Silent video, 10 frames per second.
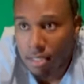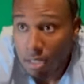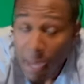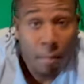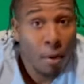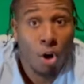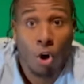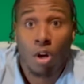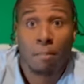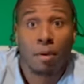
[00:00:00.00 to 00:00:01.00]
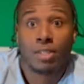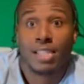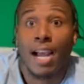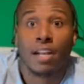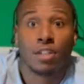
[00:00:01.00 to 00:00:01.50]
You make more argument with
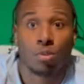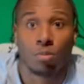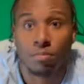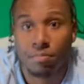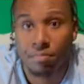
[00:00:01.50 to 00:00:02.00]
Zion too.